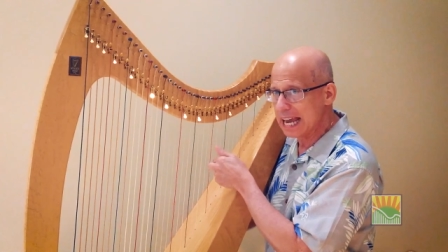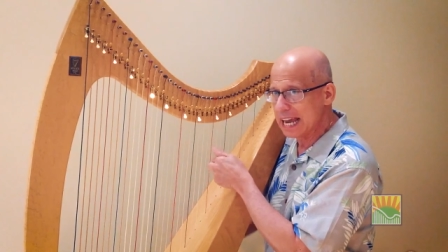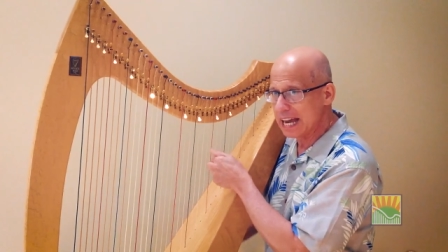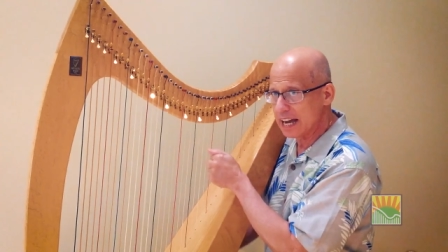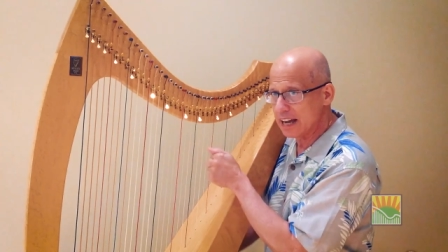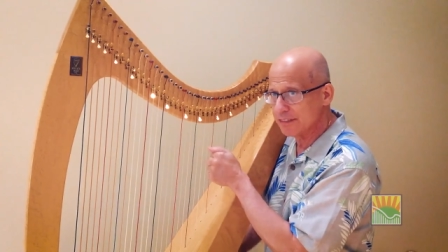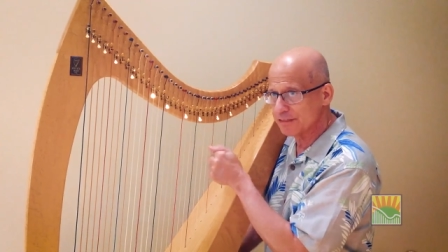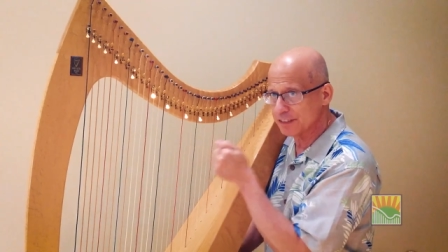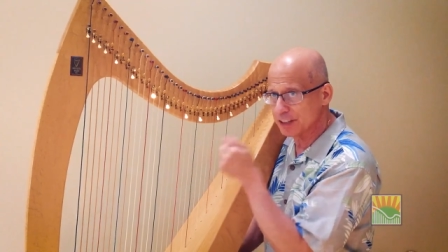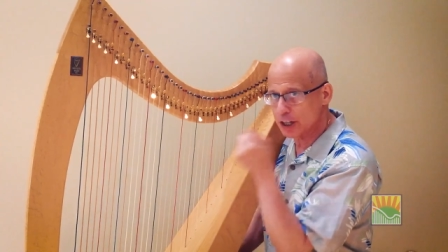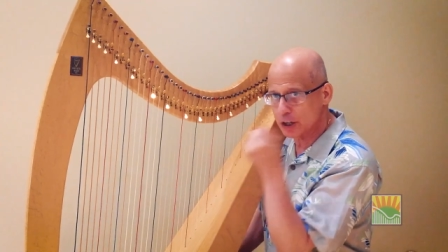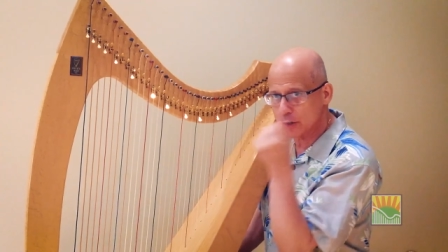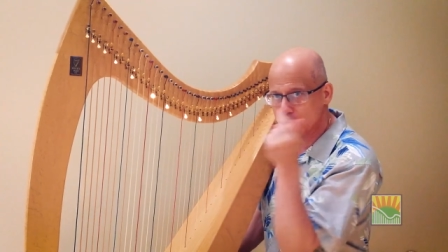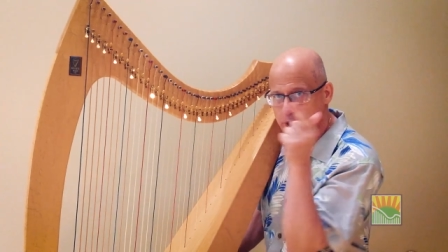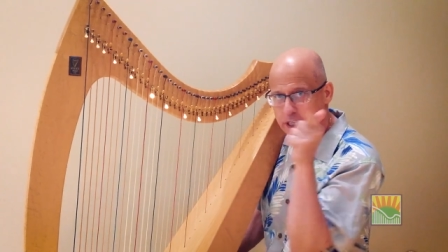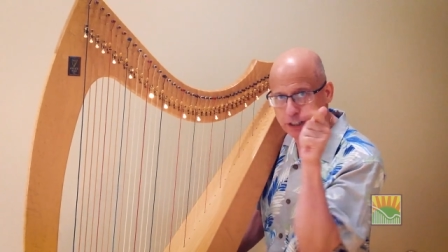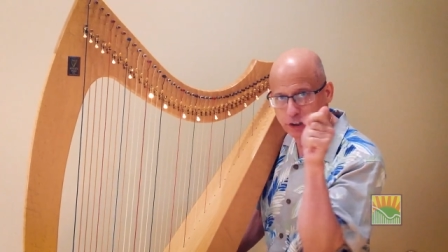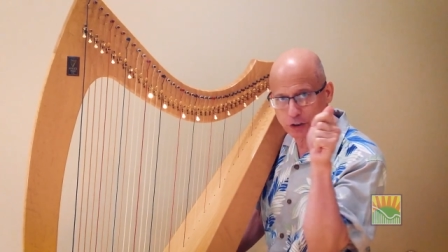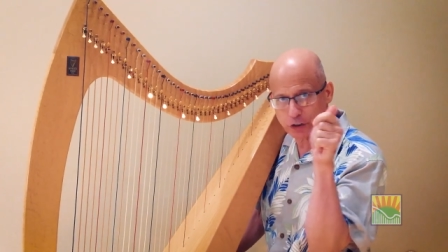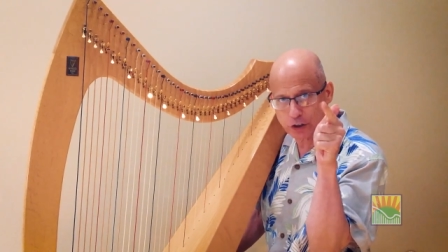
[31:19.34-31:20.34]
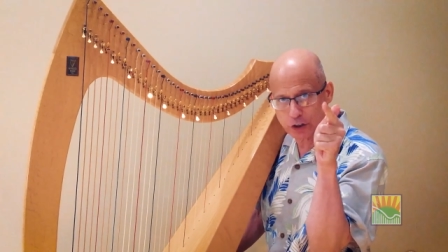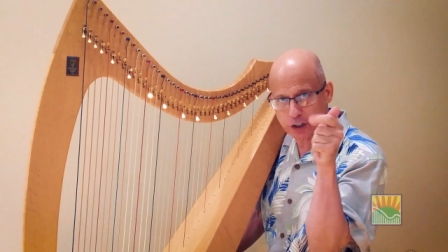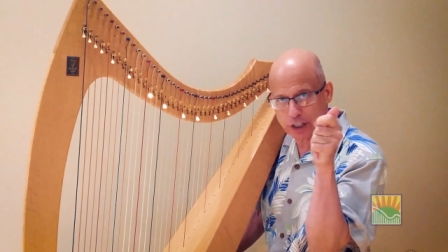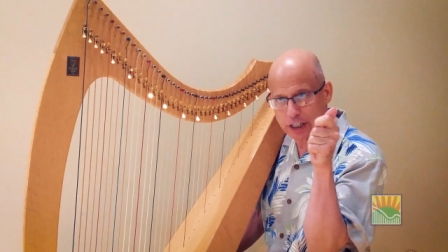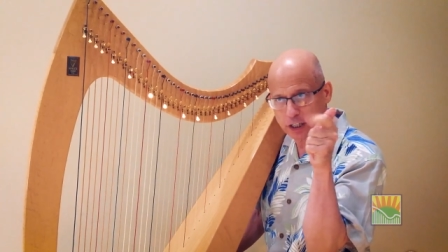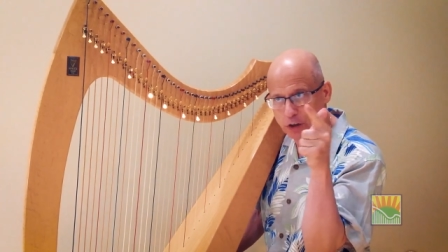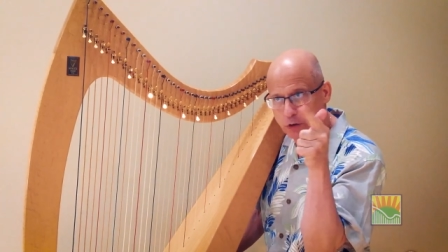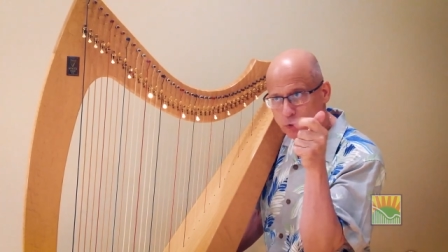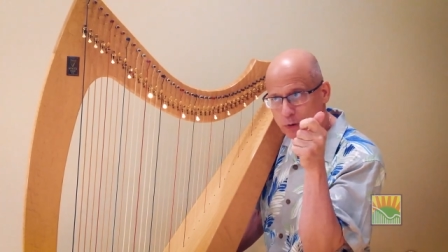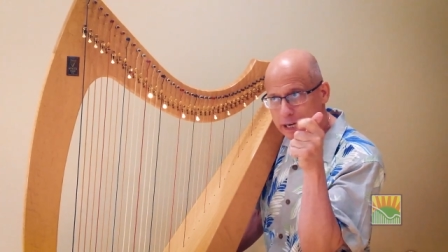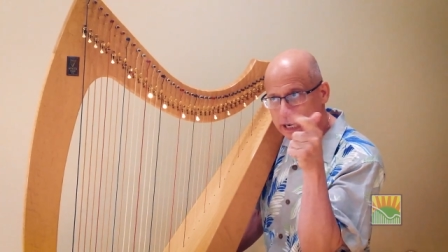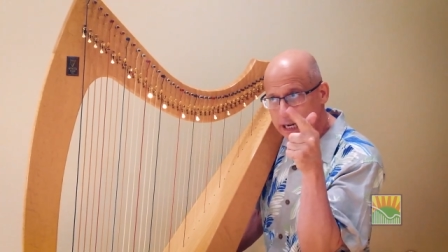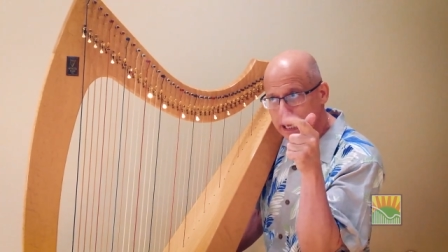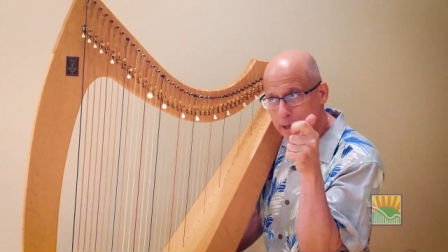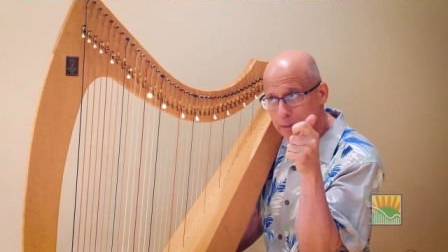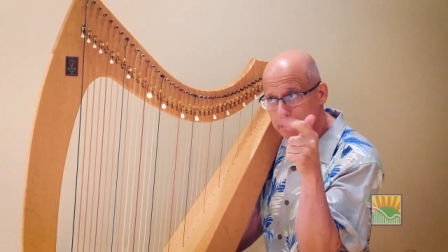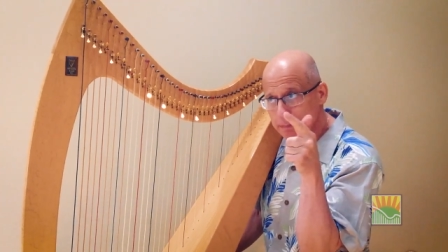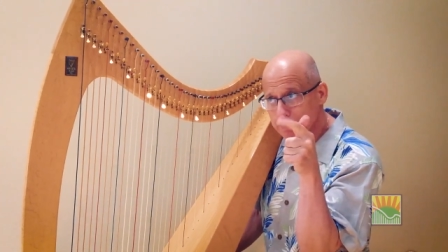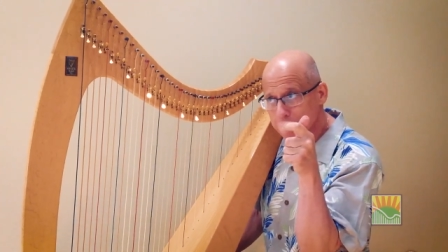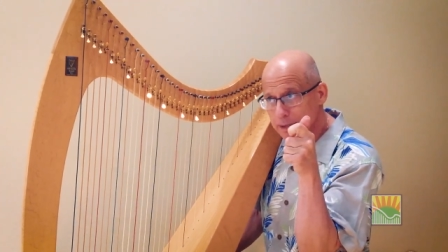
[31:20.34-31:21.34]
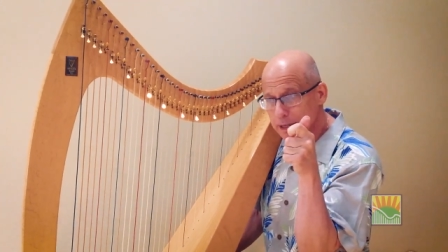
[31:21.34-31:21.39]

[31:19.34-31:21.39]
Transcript: half note. And you're going to grab,